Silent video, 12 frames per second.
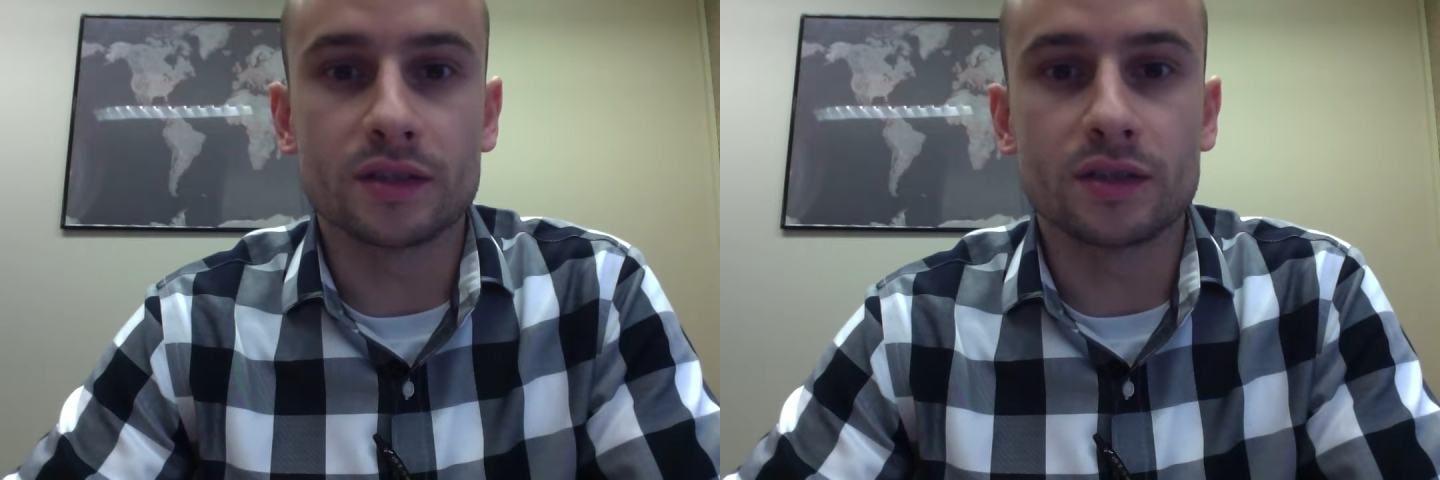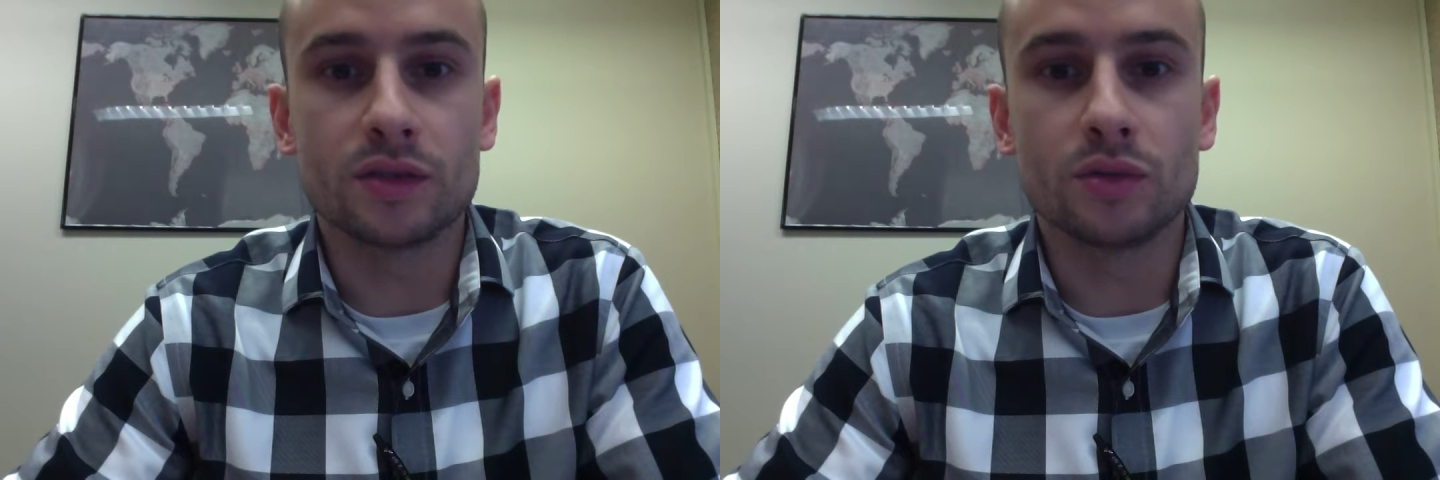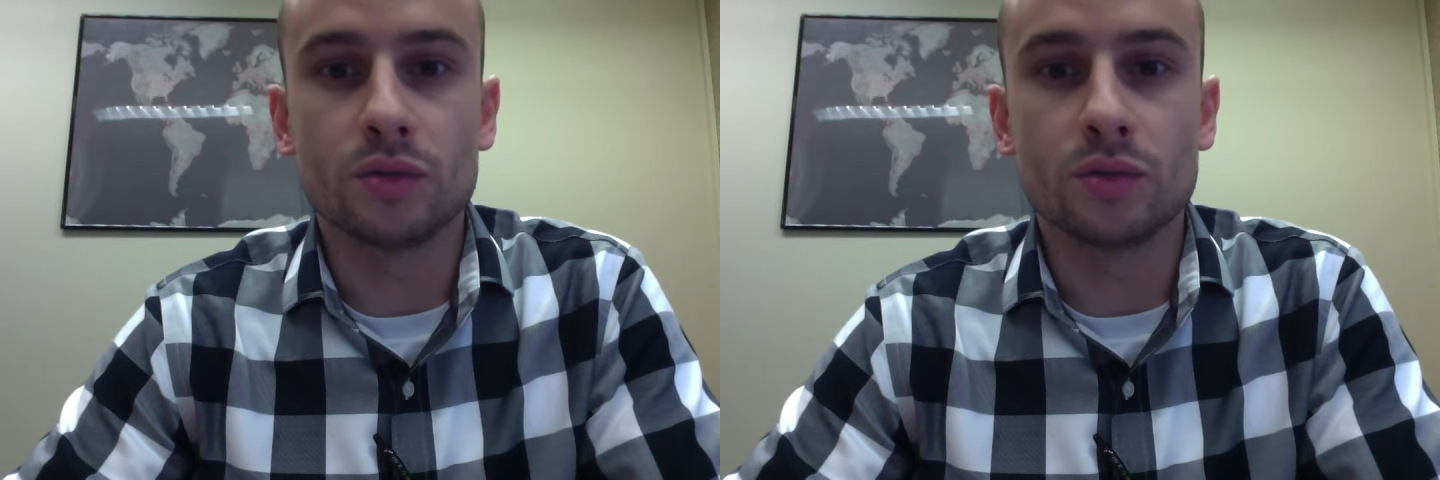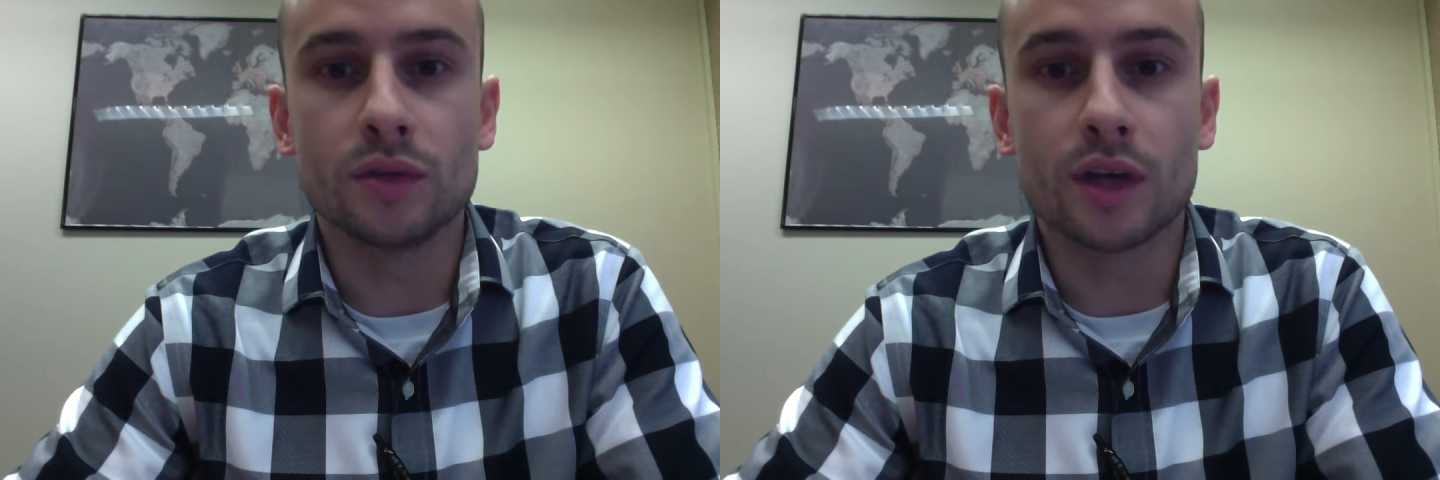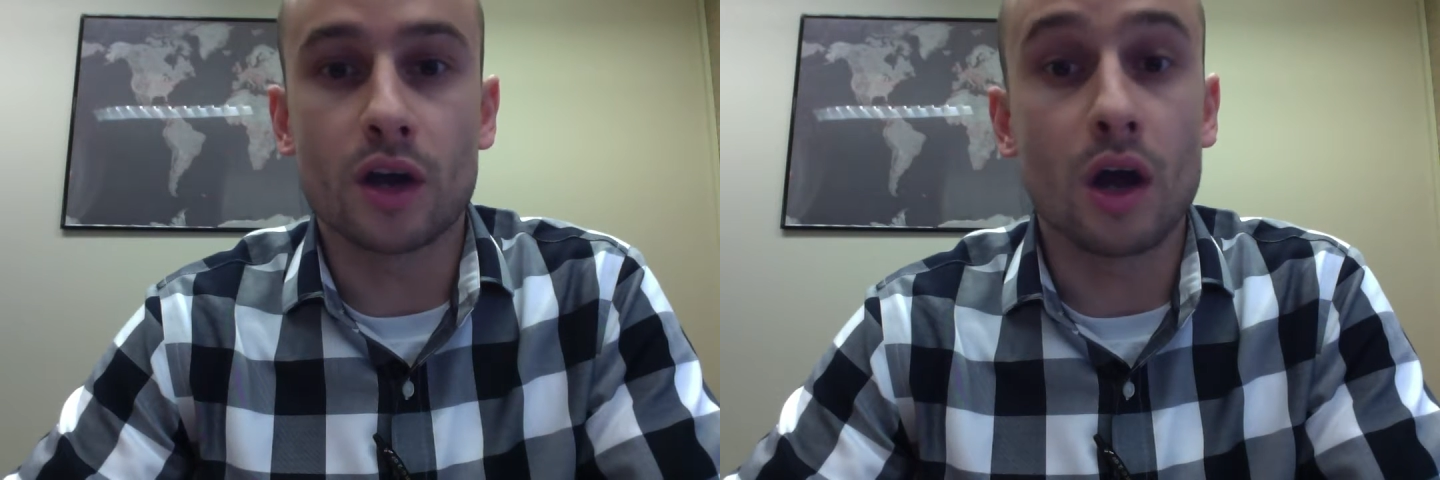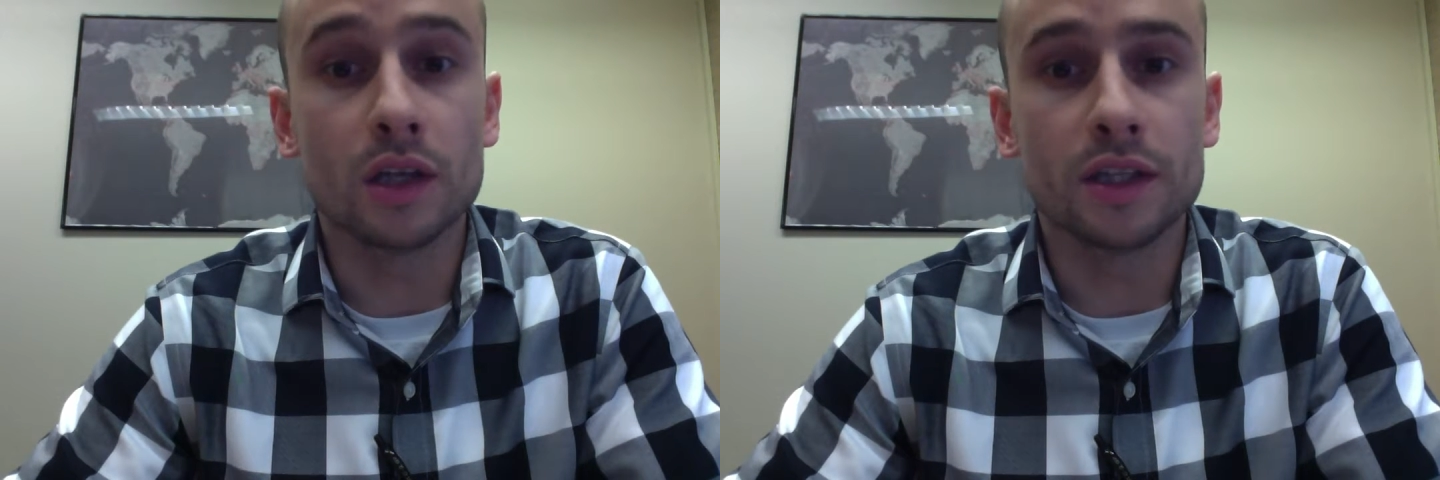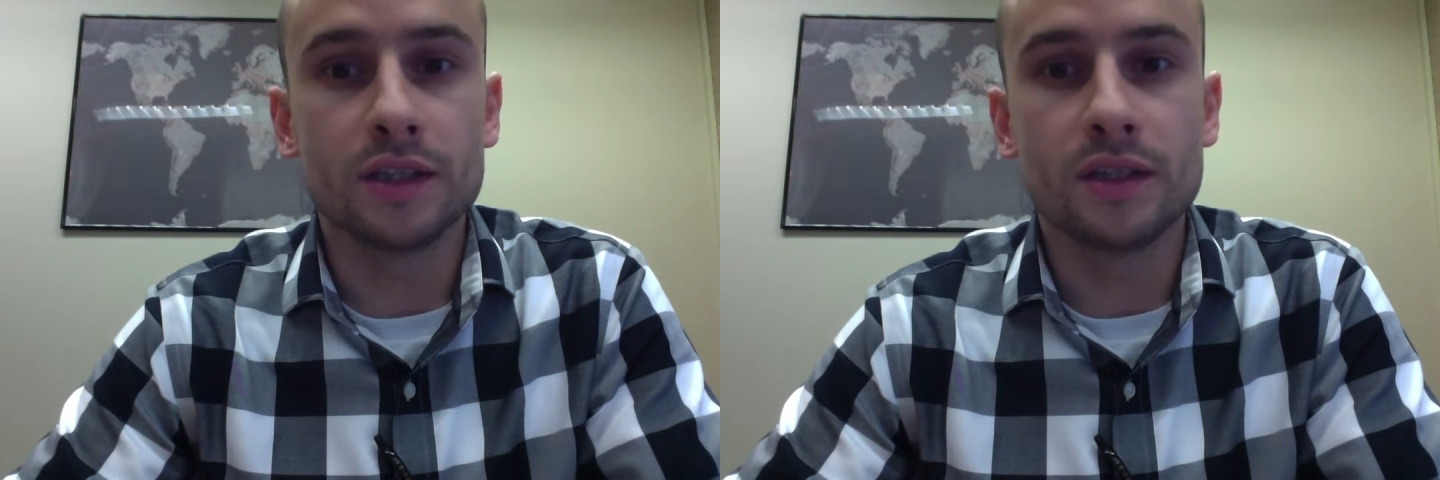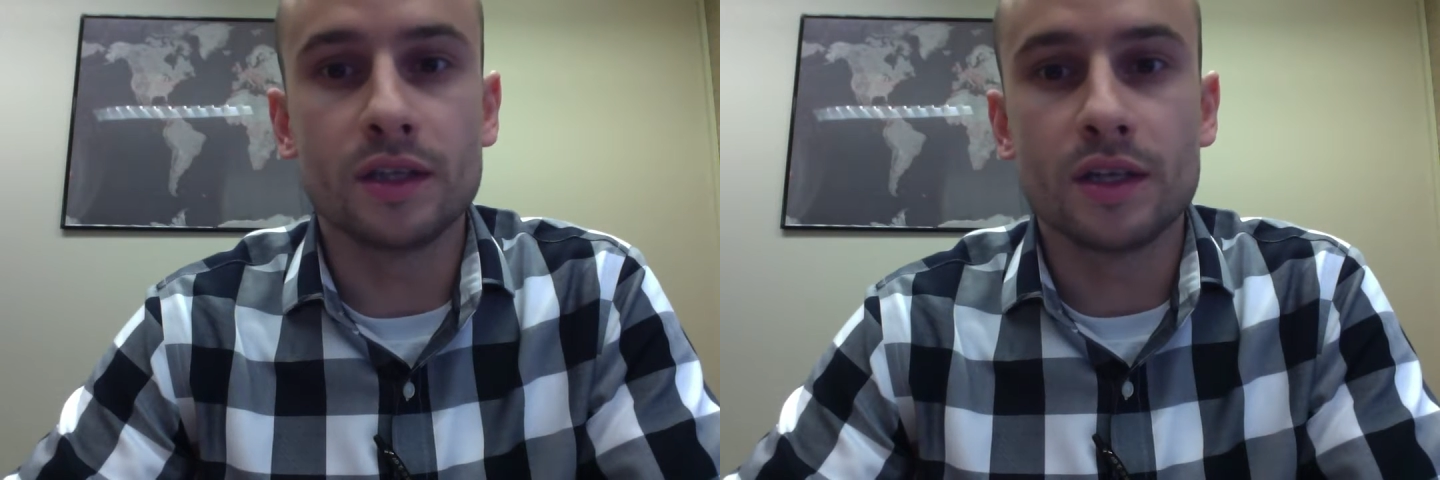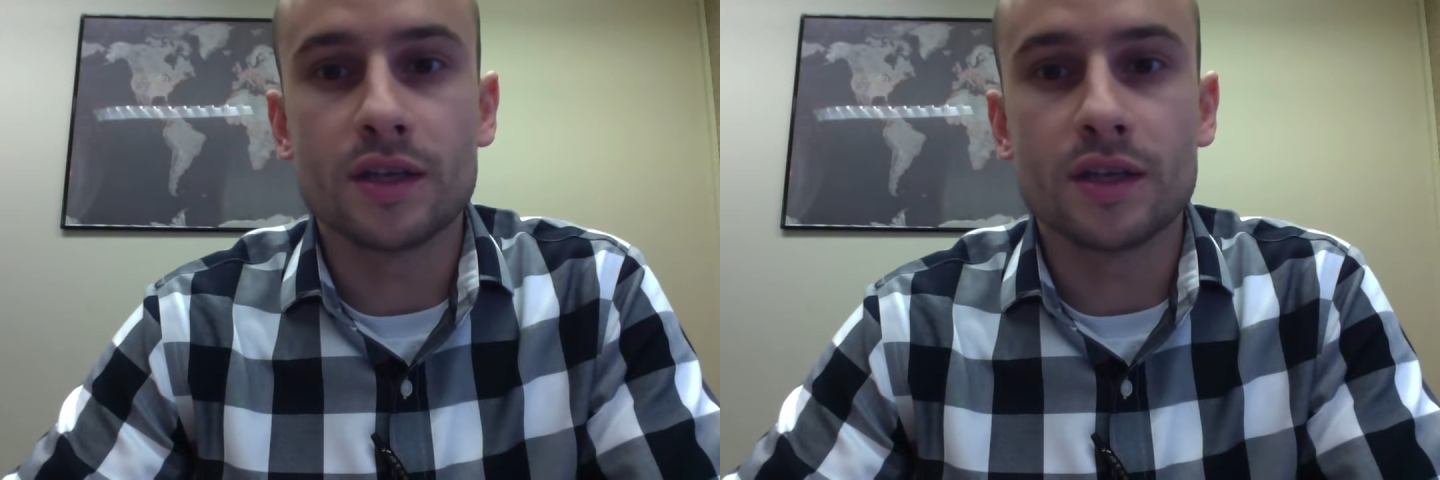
to a colleague